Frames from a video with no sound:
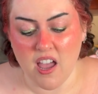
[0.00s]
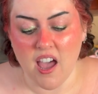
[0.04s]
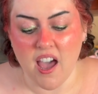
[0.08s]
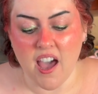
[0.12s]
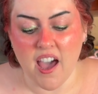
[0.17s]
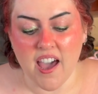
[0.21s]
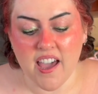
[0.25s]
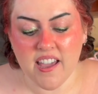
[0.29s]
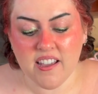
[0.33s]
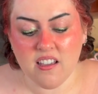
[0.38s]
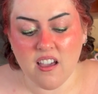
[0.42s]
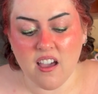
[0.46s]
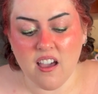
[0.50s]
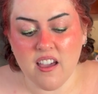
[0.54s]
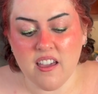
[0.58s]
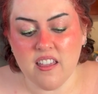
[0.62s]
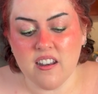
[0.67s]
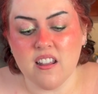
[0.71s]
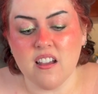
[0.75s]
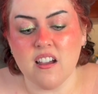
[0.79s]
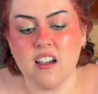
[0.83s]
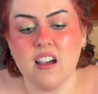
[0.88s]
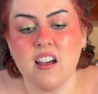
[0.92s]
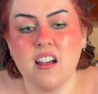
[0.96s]
I got
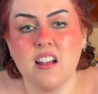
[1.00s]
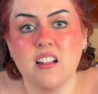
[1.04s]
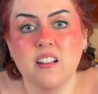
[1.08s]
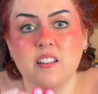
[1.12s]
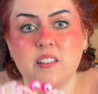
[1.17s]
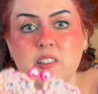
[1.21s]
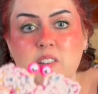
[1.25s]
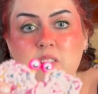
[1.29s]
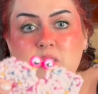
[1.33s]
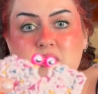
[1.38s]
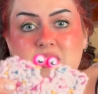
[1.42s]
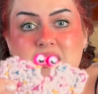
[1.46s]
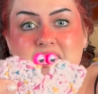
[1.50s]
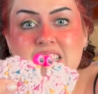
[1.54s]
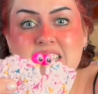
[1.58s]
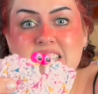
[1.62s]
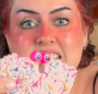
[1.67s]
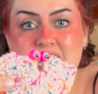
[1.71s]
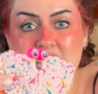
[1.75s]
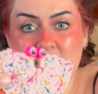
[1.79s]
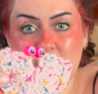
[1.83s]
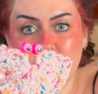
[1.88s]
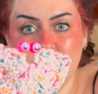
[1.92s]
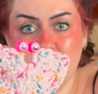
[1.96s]
a little
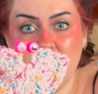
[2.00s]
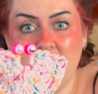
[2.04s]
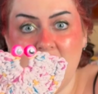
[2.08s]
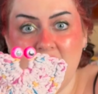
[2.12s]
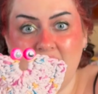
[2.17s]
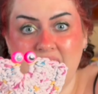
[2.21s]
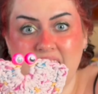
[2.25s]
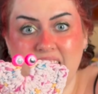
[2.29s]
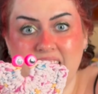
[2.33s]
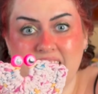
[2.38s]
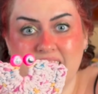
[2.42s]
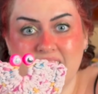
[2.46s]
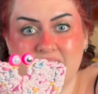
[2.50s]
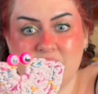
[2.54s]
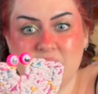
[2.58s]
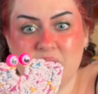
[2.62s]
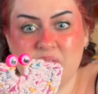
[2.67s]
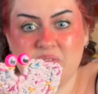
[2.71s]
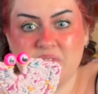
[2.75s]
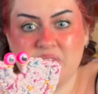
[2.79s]
stingray.